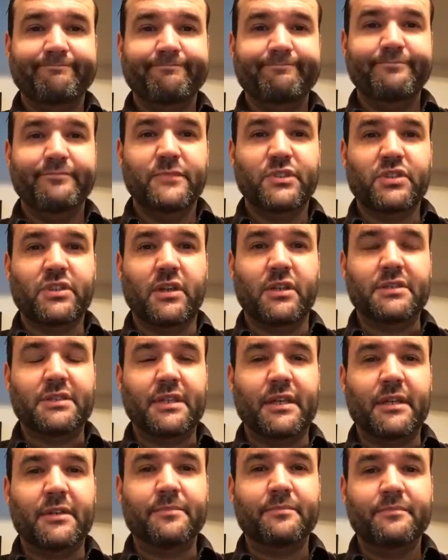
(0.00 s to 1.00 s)
Start
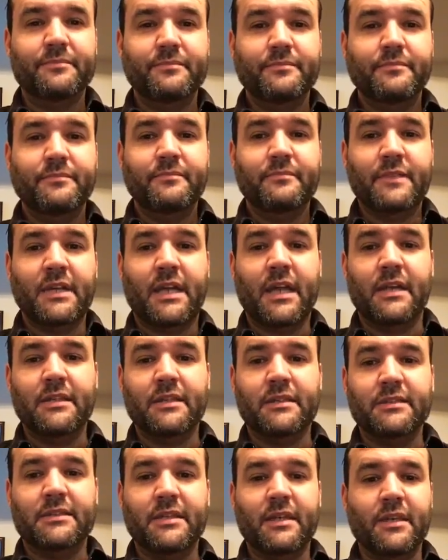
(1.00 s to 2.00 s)
there. The kind
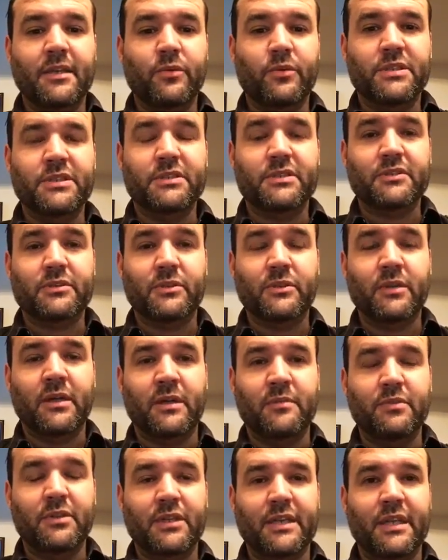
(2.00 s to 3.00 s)
that'll tell you when you screw
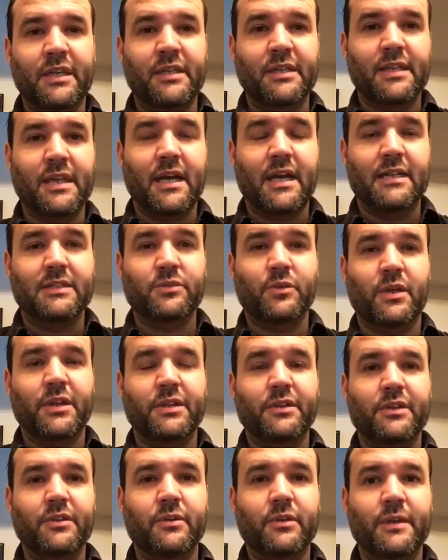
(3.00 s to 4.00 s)
up, look you in the eyes while you
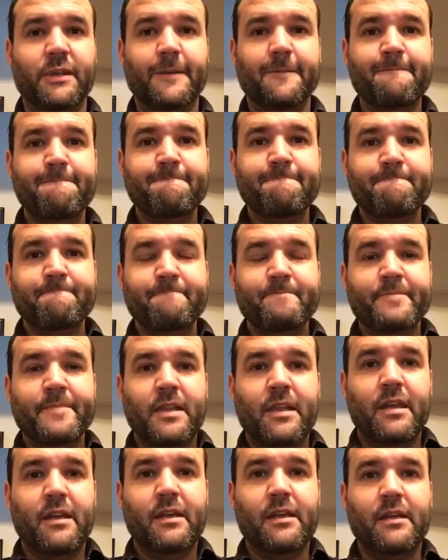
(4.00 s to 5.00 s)
do it,
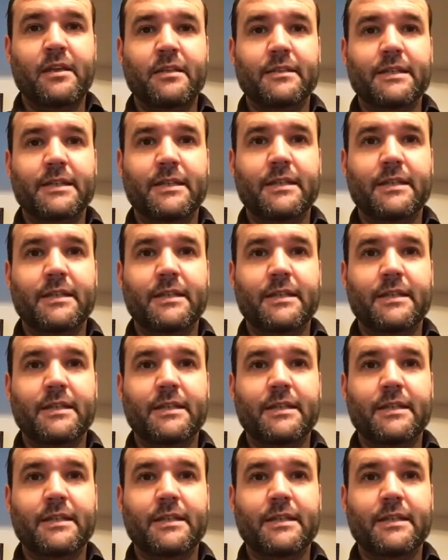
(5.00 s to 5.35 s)
and